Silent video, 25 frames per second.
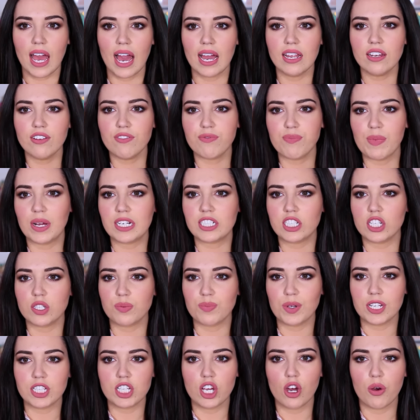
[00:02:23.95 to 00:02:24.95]
Kind of
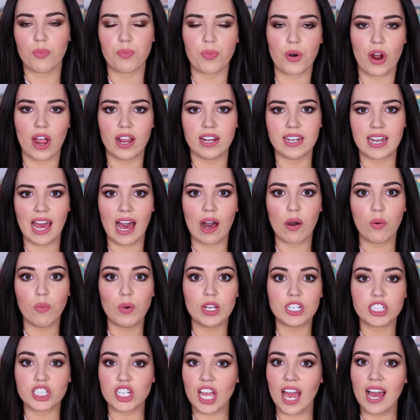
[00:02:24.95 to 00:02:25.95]
matches my top right now,
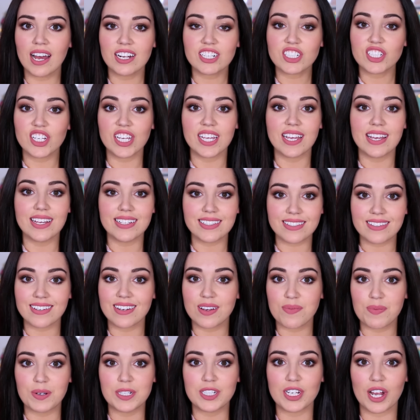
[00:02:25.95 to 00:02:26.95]
which actually
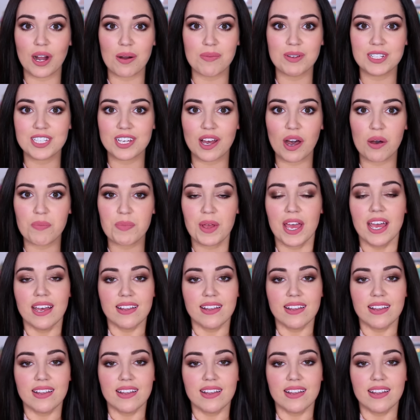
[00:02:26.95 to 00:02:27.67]
isn't a pajama top.